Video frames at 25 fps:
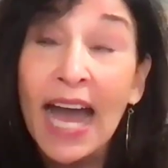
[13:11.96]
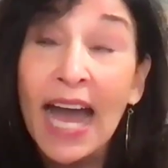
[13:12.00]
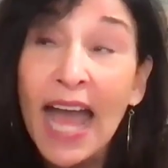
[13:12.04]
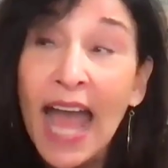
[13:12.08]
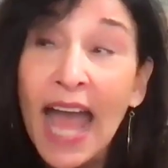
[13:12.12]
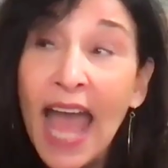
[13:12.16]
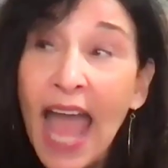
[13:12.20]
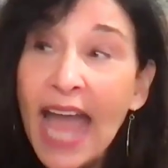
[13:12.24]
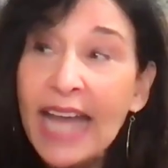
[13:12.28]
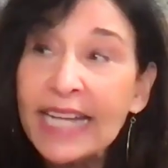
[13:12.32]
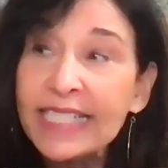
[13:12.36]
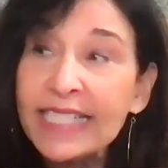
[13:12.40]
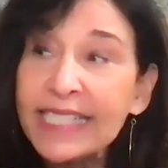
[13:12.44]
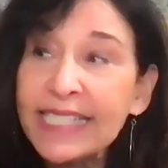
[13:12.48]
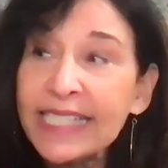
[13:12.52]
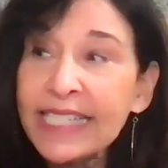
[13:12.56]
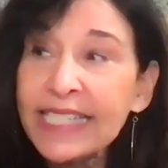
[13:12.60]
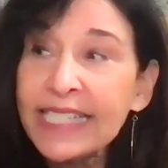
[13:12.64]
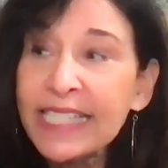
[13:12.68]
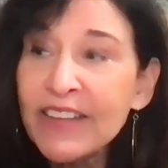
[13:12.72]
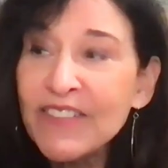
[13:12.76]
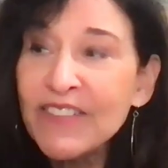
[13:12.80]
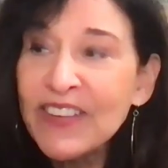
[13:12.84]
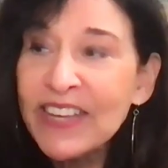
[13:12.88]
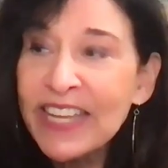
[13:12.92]
Yeah. And
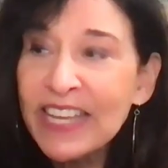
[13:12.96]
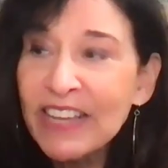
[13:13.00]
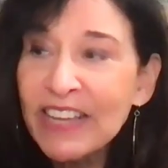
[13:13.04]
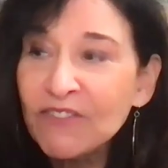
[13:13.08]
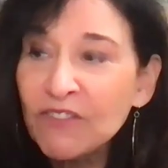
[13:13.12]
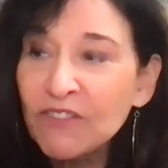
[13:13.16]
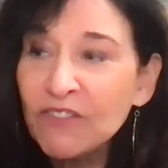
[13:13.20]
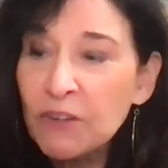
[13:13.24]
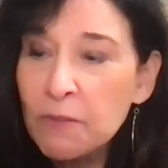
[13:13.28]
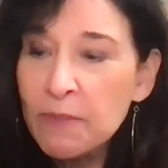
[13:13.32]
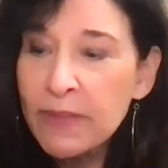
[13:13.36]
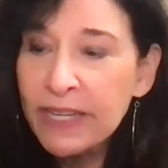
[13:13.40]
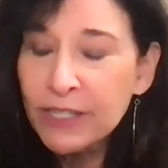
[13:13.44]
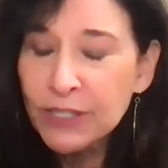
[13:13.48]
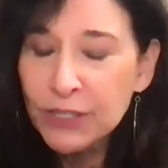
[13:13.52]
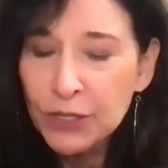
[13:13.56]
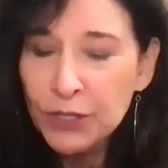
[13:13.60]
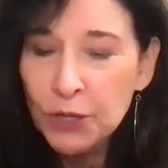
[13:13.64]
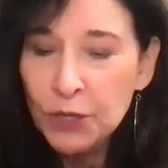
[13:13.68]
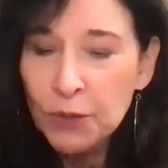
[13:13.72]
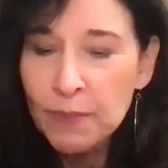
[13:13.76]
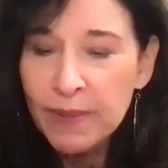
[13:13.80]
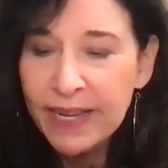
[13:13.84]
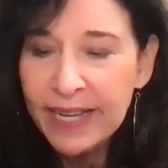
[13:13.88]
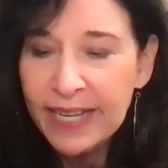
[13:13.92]
significant for me
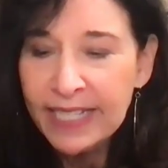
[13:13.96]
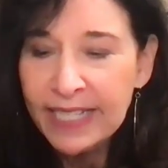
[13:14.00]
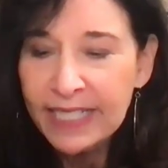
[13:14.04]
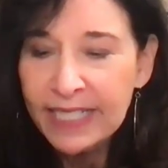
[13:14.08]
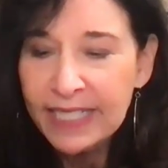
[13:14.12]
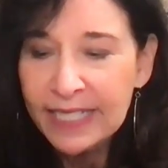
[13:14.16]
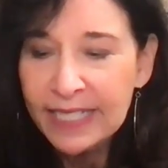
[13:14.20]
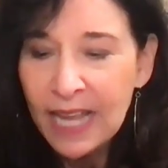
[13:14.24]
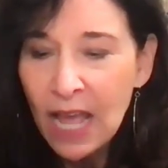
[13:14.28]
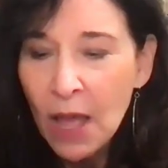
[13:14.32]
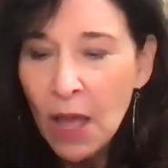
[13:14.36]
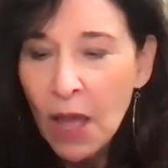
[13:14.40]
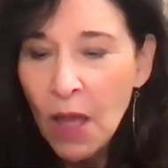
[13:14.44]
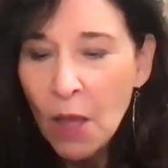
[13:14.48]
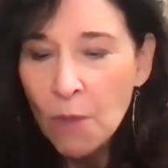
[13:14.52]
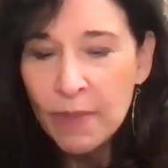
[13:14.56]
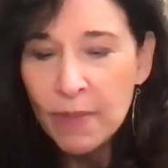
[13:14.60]
too, because